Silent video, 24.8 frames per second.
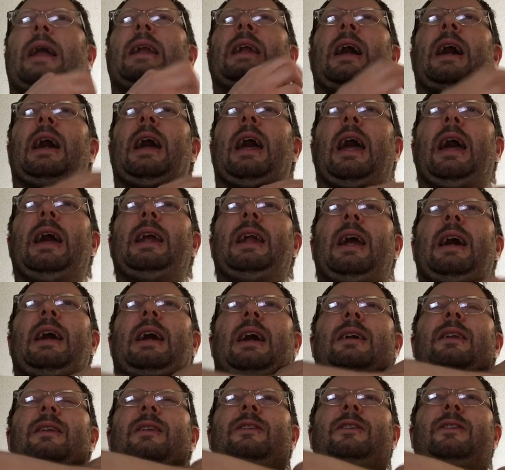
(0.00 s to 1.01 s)
and I
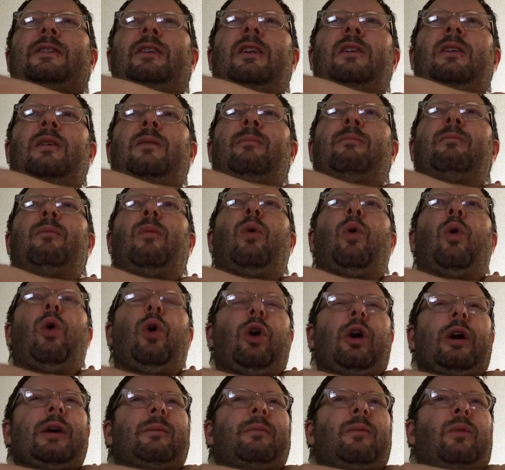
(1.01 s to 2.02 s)
consider
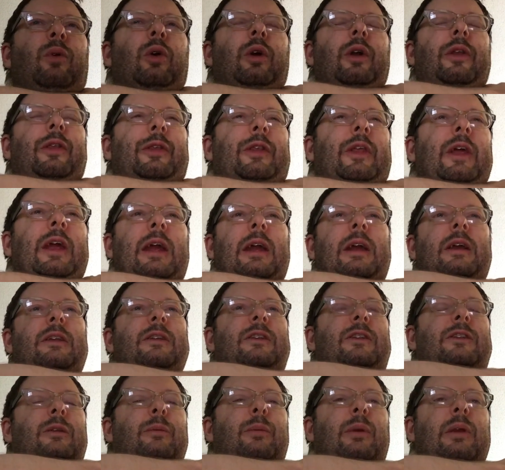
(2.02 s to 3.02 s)
more and more
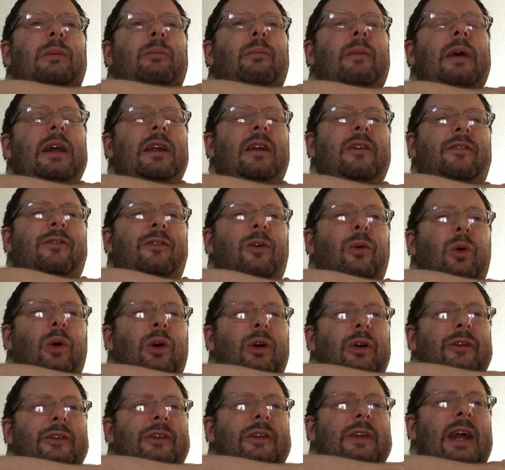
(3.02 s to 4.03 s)
things to be
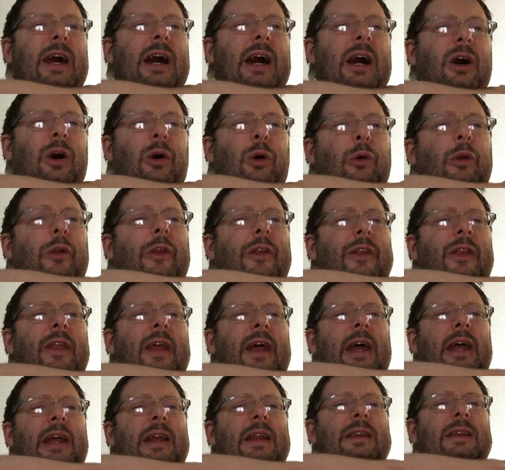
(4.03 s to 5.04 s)
metaphors now
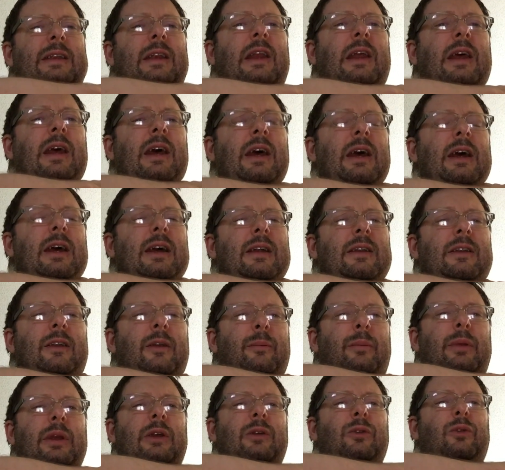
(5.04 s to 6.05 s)
than to
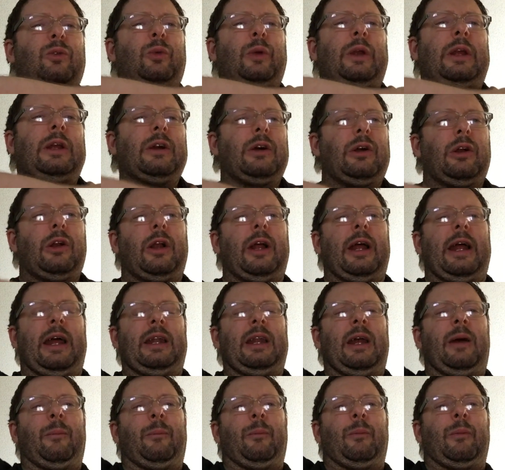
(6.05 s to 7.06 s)
be real.
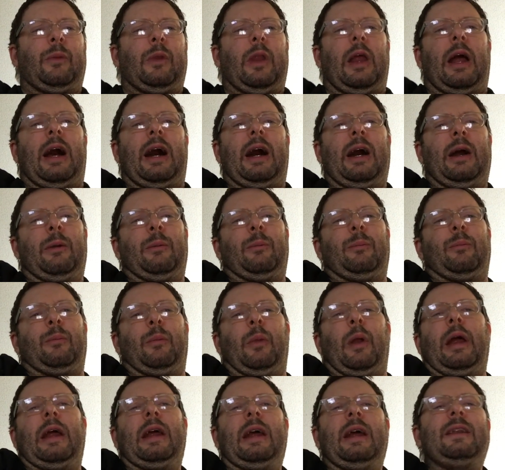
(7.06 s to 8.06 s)
And I'm
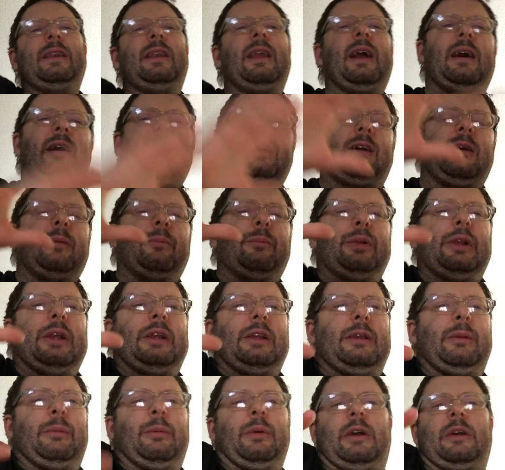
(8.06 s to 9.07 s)
not
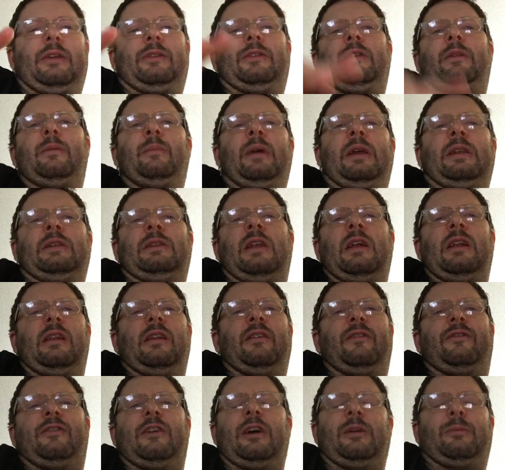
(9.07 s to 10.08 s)
completely because of the Mandela
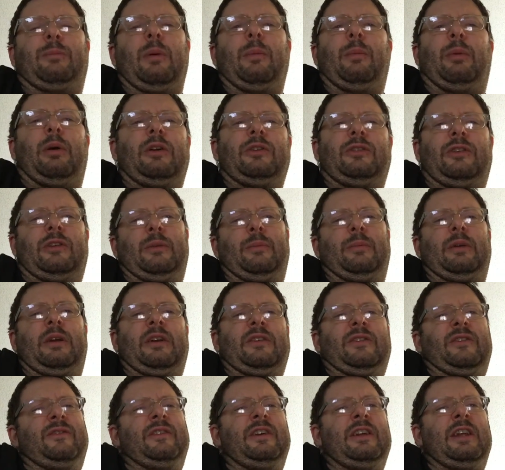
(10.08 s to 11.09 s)
effect, but partially
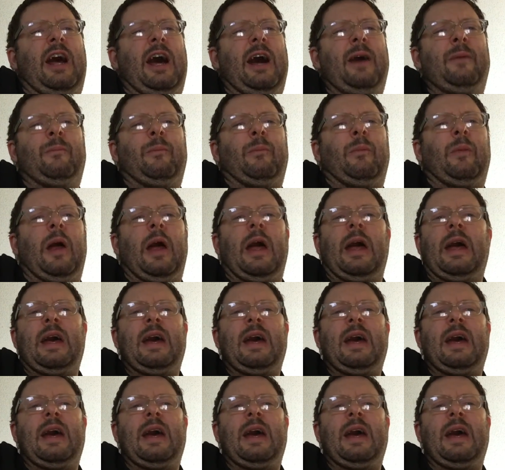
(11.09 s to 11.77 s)
because of it. I'm